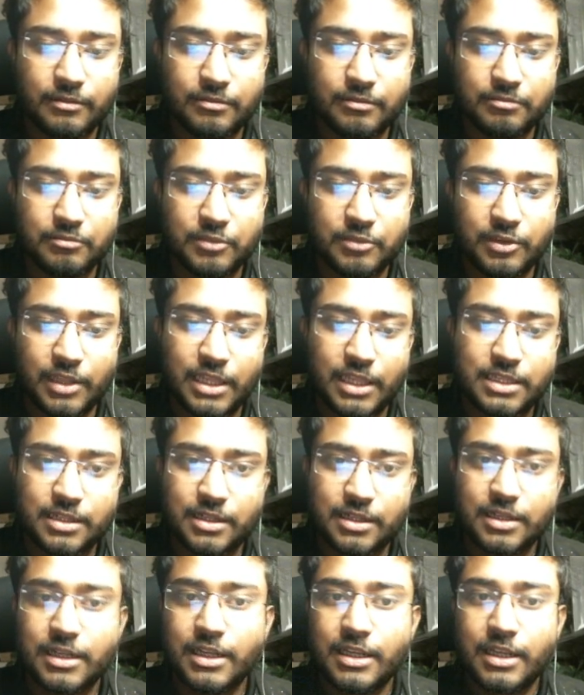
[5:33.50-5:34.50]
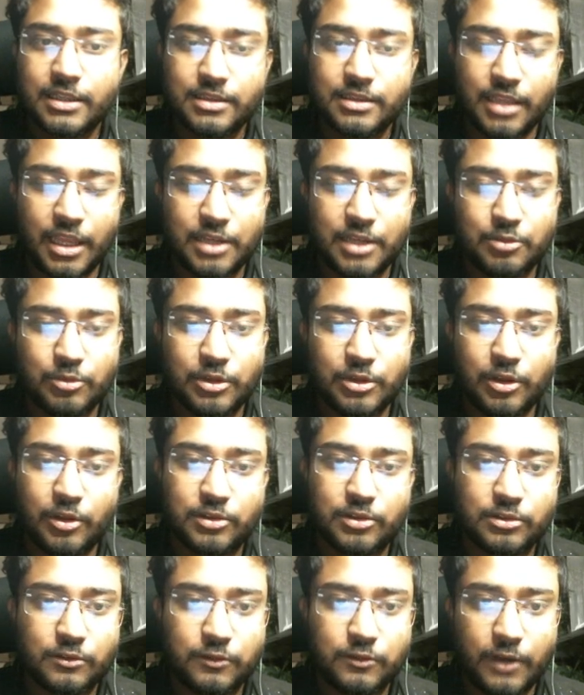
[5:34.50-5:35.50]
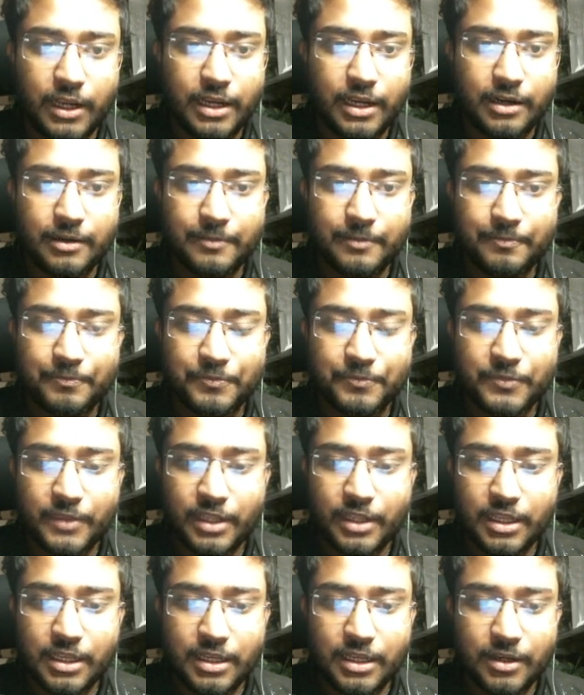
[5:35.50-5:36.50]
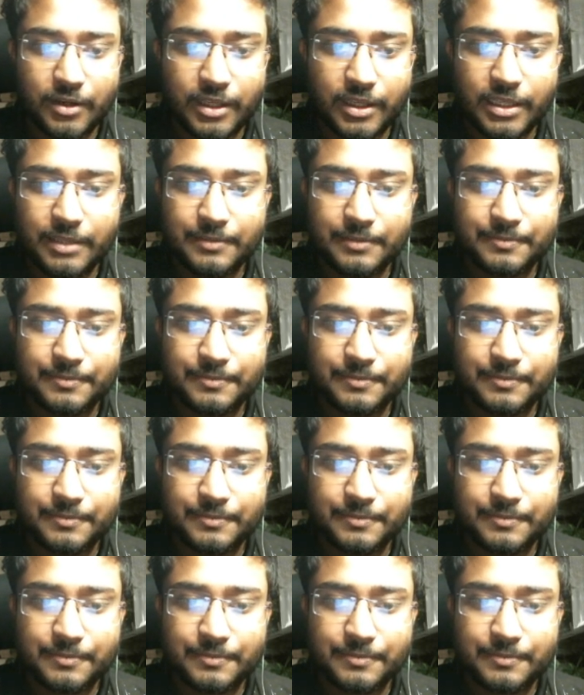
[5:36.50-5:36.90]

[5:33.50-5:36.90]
letter that will also fire. Okay,